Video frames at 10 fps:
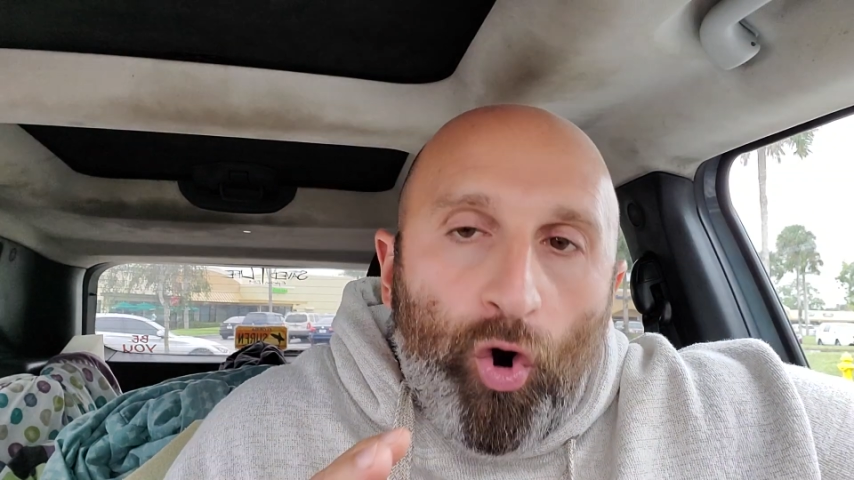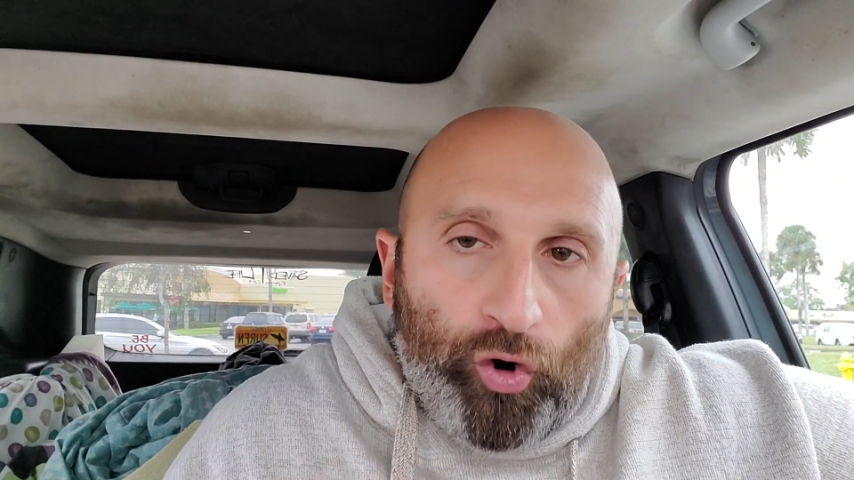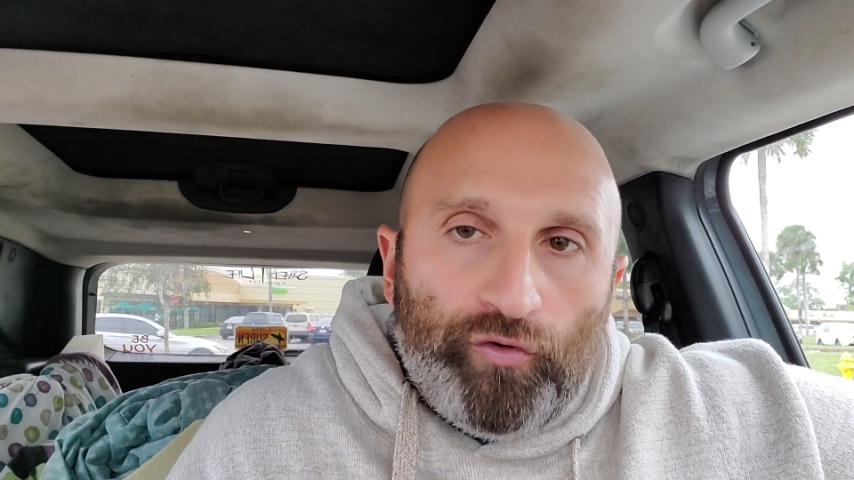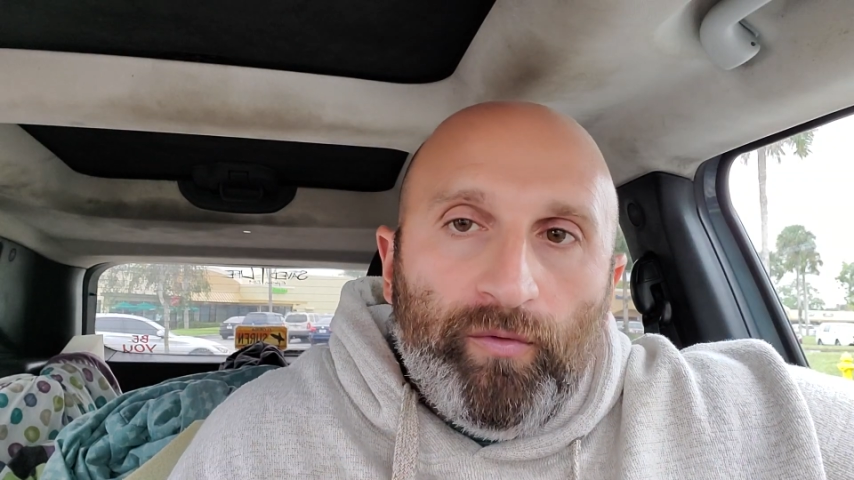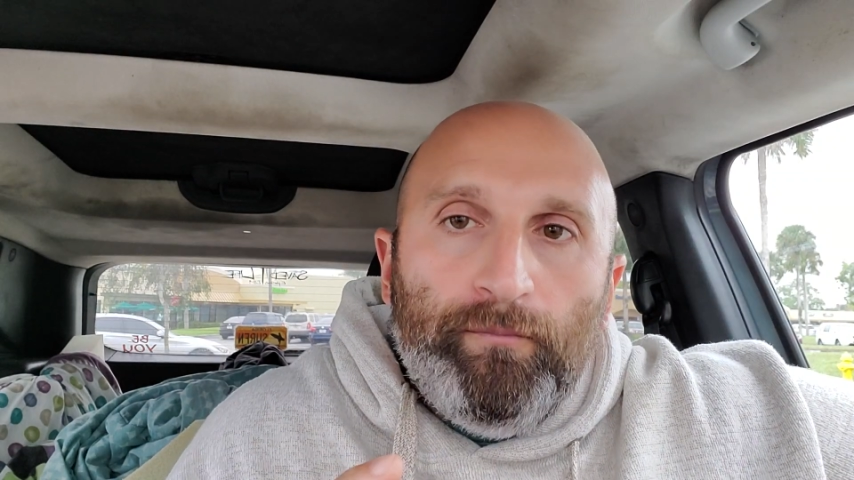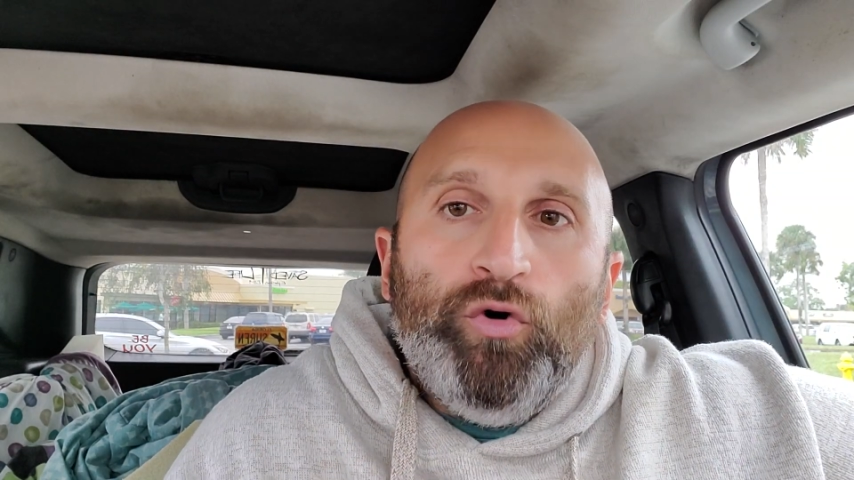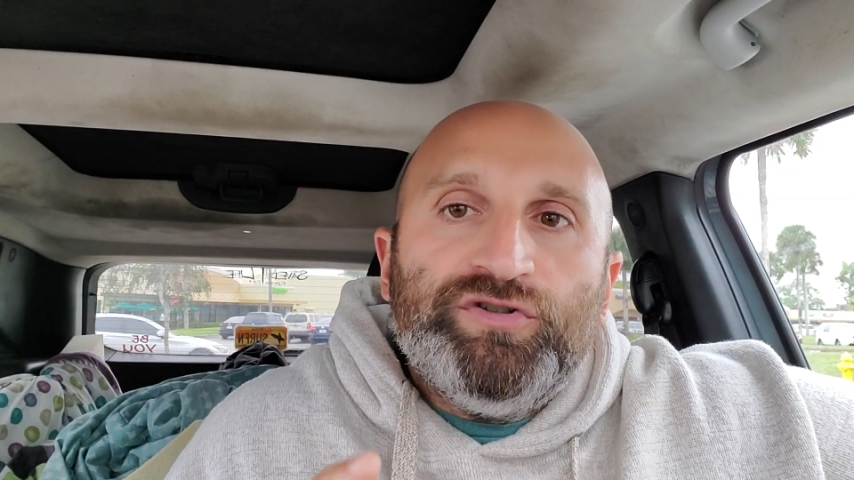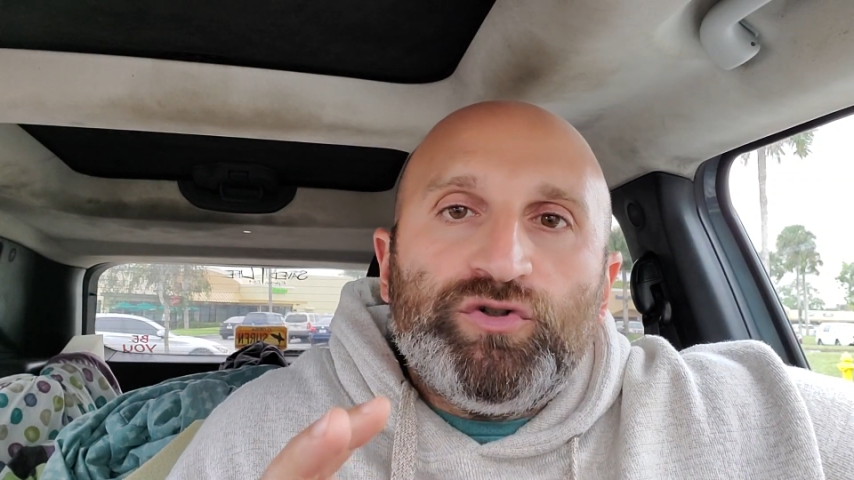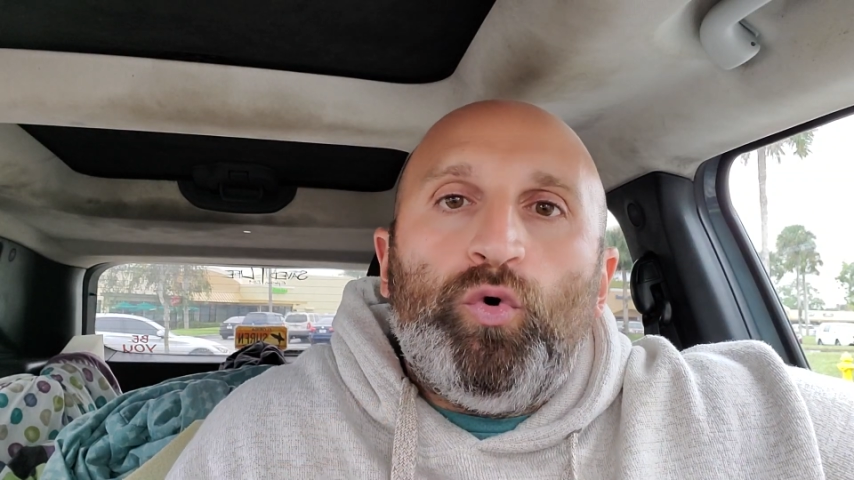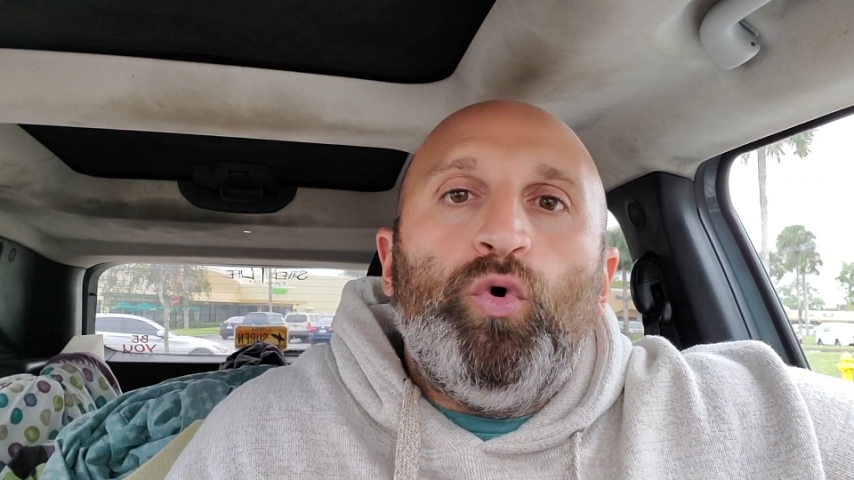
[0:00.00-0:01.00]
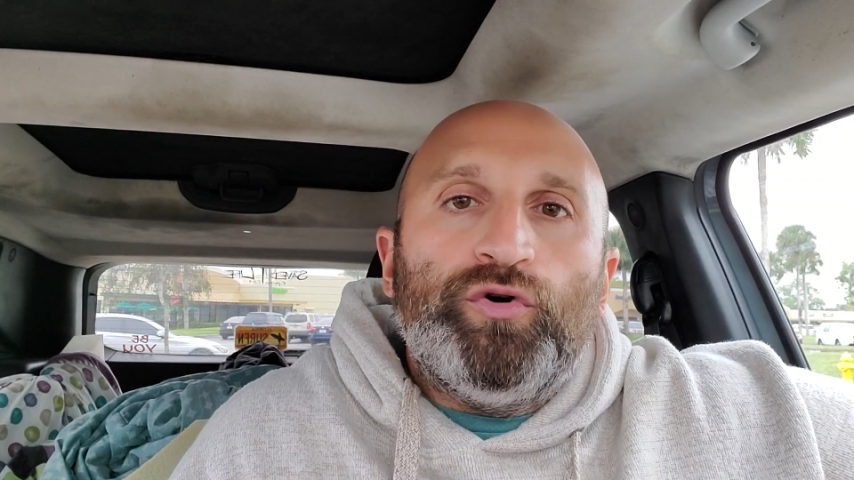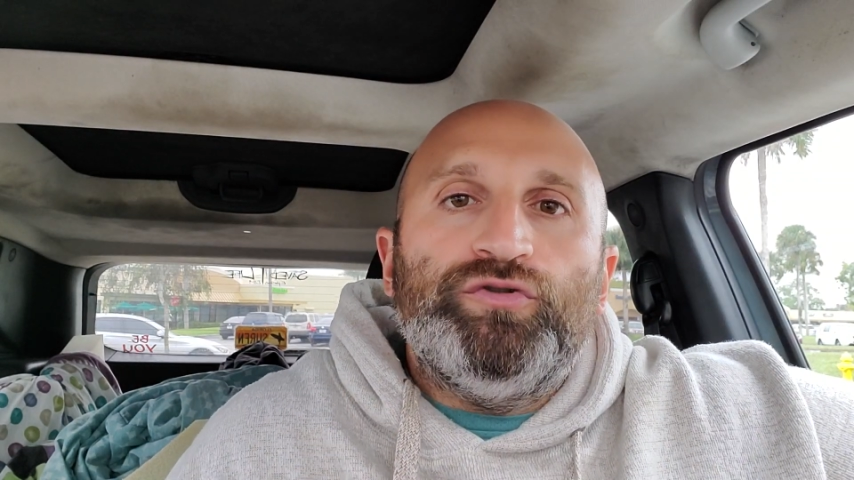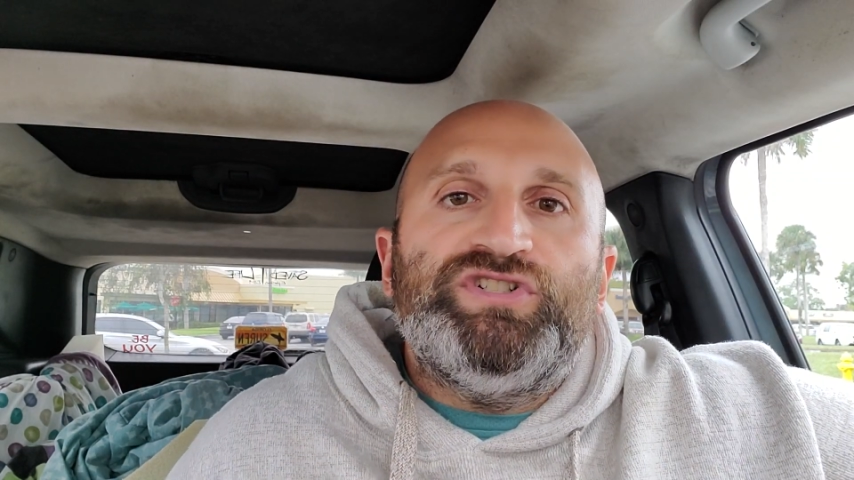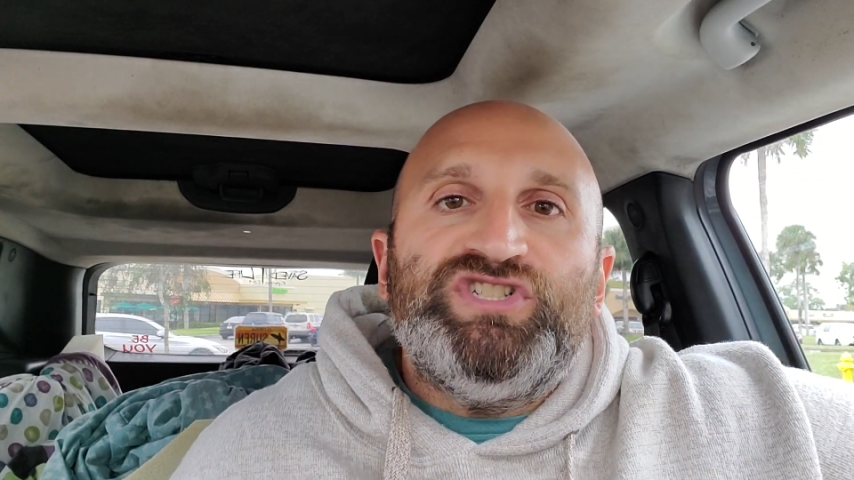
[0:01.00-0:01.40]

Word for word: are the most orders